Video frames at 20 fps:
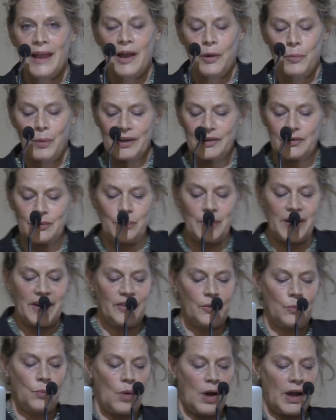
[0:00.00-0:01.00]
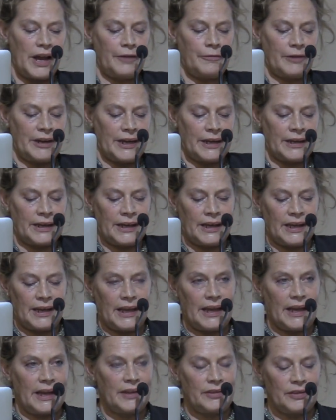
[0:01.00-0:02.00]
I wonder where the wiring
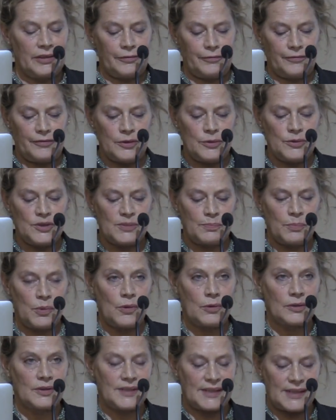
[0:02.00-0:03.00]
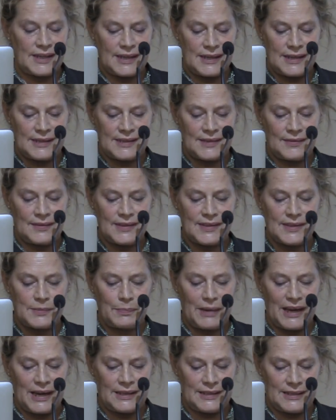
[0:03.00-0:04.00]
and the fuse box is in this
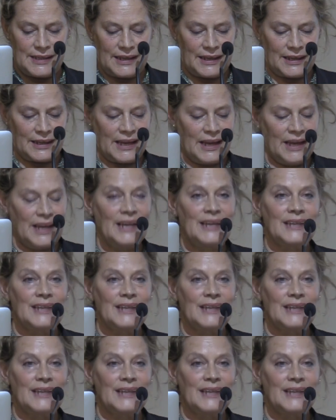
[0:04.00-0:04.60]
painting